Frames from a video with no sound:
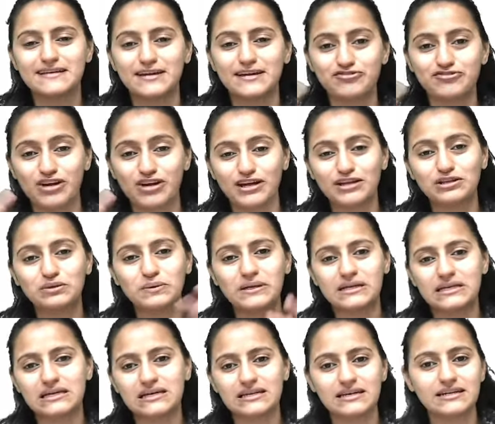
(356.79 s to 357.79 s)
I try to
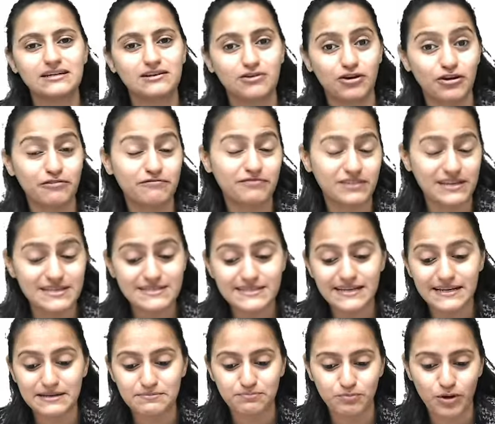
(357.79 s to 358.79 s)
integrate a lot of things
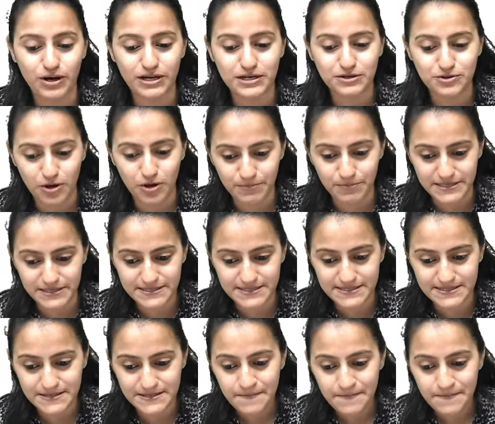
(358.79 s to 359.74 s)
and important topics.